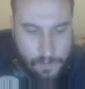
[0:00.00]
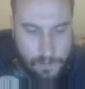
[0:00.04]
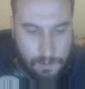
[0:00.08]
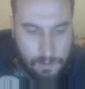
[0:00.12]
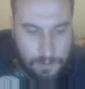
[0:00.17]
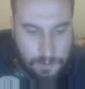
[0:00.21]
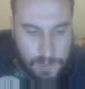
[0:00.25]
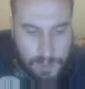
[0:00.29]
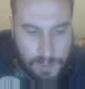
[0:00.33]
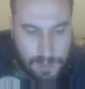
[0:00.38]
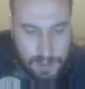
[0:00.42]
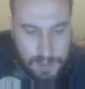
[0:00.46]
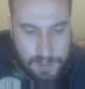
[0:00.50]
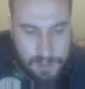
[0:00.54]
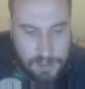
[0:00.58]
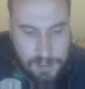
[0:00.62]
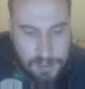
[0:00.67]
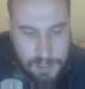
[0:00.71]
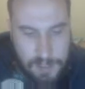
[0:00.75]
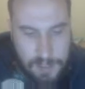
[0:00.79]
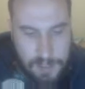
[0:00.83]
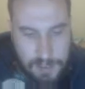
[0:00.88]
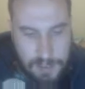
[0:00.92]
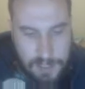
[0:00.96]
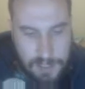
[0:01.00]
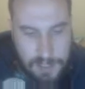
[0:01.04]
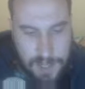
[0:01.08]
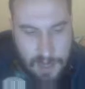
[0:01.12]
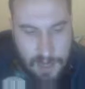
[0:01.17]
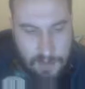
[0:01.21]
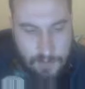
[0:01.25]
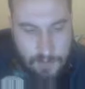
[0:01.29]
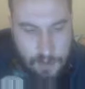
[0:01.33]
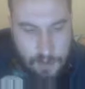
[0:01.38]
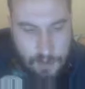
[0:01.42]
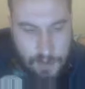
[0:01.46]
but I just like to
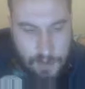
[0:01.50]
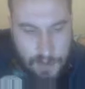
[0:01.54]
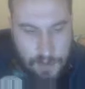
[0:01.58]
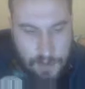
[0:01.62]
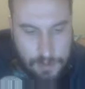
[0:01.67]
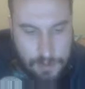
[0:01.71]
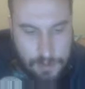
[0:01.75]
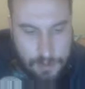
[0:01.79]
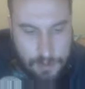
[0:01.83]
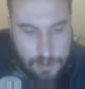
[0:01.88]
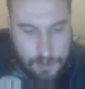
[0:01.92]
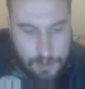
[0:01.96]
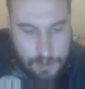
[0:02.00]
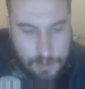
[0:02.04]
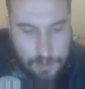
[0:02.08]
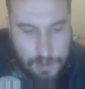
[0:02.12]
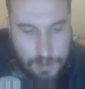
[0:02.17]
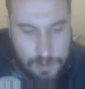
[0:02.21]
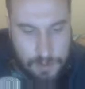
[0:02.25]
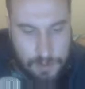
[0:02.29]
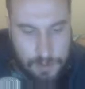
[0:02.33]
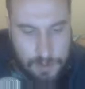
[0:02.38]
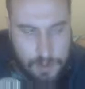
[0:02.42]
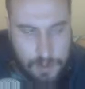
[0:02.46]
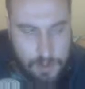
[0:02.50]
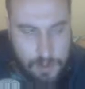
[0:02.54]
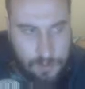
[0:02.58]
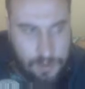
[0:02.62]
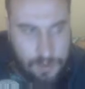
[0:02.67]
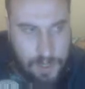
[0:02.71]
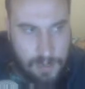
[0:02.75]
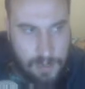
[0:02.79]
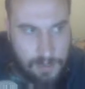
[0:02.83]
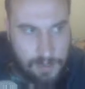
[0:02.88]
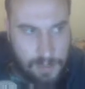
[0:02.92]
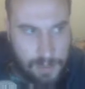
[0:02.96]
have all the controls
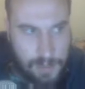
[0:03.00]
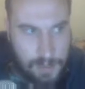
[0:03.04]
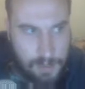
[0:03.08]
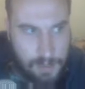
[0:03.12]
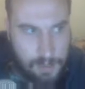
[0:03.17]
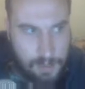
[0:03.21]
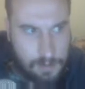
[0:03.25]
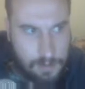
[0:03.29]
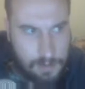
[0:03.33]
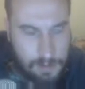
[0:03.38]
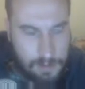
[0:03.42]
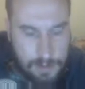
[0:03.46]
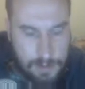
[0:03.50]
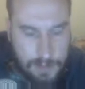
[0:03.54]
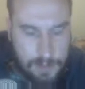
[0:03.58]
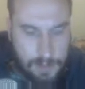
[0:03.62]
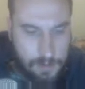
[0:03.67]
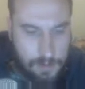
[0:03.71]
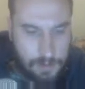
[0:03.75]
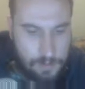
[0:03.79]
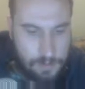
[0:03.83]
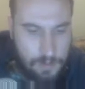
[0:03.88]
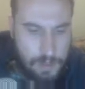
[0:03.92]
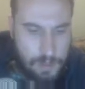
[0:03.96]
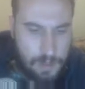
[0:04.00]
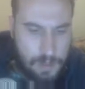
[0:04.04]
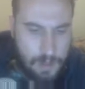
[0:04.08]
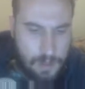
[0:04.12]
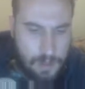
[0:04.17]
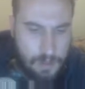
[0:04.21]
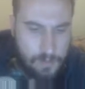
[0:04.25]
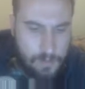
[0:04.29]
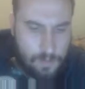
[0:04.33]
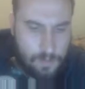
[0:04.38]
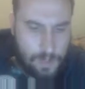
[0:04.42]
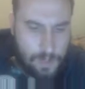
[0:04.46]
around here. So
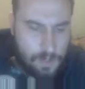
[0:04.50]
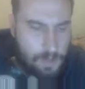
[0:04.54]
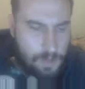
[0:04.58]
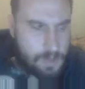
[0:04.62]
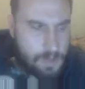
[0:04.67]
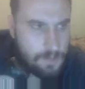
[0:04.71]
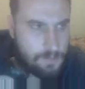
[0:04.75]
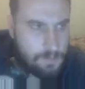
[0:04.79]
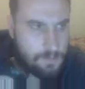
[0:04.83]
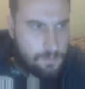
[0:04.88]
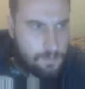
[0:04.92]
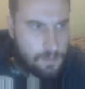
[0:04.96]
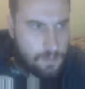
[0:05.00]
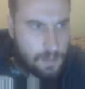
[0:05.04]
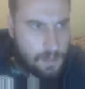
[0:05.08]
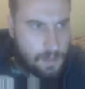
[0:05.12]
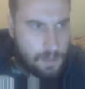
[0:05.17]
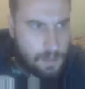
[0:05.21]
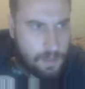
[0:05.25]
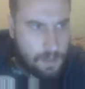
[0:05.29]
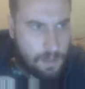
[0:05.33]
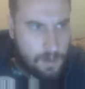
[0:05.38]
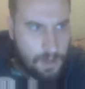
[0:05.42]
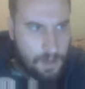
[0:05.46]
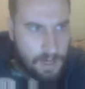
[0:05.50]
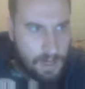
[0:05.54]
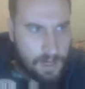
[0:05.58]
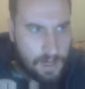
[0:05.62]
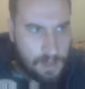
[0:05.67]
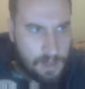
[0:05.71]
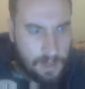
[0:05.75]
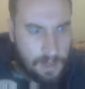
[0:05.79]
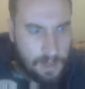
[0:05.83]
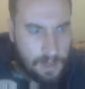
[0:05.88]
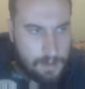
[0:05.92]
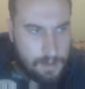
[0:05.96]
we're gonna go
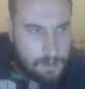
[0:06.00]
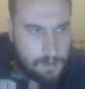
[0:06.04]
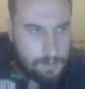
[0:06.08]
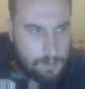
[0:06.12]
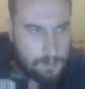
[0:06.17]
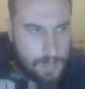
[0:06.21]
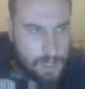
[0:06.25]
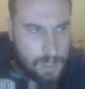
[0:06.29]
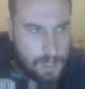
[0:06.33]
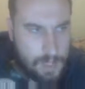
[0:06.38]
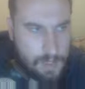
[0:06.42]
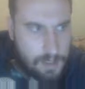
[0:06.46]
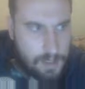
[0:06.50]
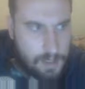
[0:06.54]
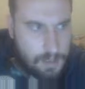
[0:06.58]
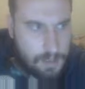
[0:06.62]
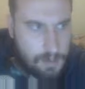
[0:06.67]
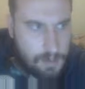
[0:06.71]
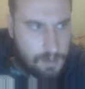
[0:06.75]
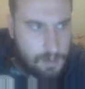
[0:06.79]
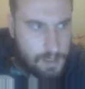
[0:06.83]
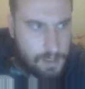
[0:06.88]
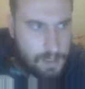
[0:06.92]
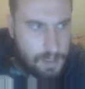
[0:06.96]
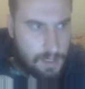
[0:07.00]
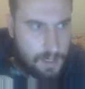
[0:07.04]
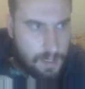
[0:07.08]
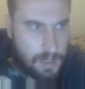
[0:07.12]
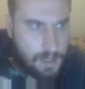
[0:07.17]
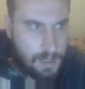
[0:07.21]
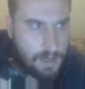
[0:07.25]
ahead and make the